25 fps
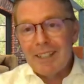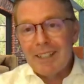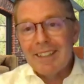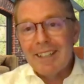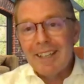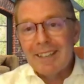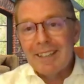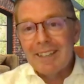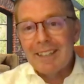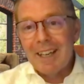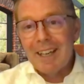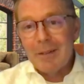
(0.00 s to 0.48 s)
At
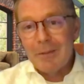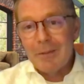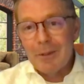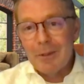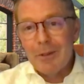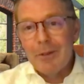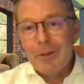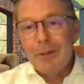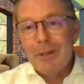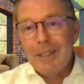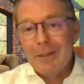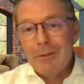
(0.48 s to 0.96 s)
that time,
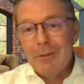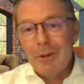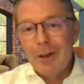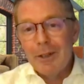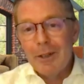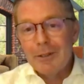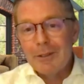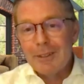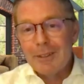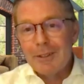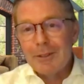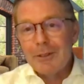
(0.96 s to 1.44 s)
we
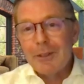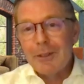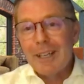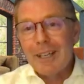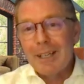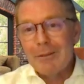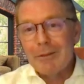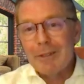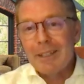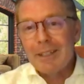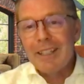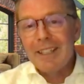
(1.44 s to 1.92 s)
wanted to
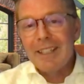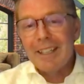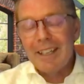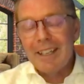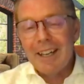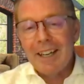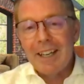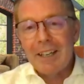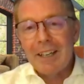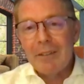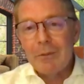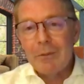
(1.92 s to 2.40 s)
have
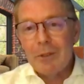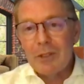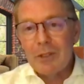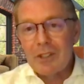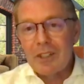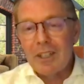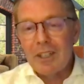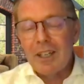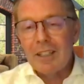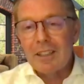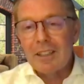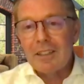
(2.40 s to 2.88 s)
AI, and we
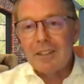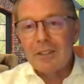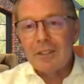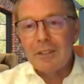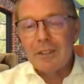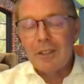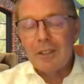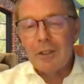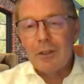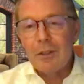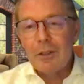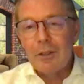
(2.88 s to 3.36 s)
started,
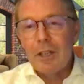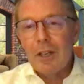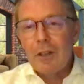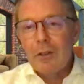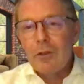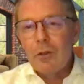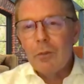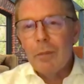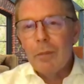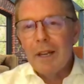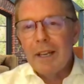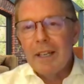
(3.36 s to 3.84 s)
to
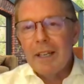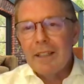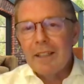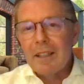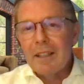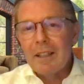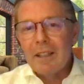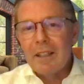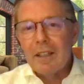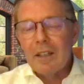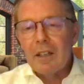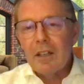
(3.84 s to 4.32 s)
make